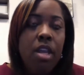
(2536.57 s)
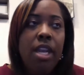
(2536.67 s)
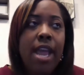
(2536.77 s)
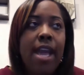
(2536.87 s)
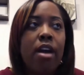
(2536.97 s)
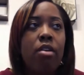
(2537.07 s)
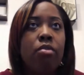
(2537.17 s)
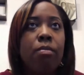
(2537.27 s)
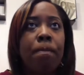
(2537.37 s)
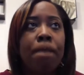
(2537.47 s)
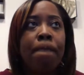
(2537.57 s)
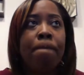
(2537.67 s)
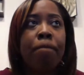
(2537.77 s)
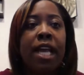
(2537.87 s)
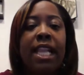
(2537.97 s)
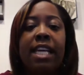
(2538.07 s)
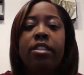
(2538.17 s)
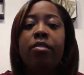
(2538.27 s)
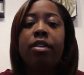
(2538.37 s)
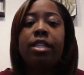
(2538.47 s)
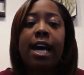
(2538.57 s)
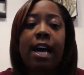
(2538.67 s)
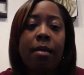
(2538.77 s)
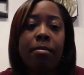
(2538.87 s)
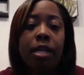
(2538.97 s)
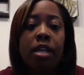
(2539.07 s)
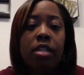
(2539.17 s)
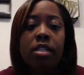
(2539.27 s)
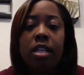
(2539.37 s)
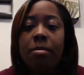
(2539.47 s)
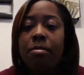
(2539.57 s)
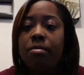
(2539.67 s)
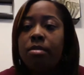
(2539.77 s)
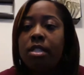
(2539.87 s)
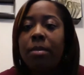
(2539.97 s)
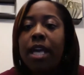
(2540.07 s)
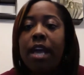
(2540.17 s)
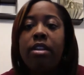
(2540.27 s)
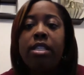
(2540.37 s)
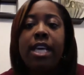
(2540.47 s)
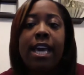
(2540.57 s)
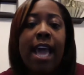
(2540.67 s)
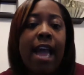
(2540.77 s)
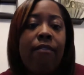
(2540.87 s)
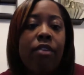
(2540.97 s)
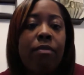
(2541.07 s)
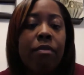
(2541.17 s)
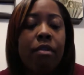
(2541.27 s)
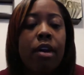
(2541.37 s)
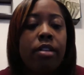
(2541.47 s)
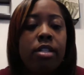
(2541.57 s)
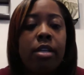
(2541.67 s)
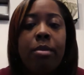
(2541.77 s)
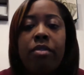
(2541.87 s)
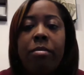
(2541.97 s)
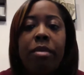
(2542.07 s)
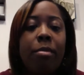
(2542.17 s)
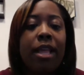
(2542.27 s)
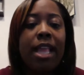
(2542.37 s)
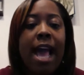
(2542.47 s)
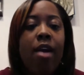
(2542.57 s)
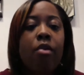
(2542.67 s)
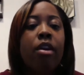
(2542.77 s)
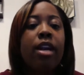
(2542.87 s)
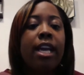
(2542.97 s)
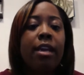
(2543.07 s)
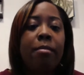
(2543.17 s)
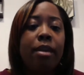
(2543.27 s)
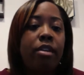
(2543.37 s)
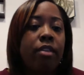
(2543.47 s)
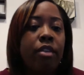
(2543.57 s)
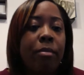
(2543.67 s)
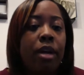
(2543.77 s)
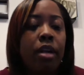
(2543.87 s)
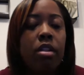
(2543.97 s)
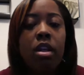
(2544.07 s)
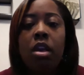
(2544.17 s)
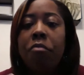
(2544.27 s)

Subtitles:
Now, and that's over time. Some accountants take half up front. Some of them bill by the hour and they get billed every month.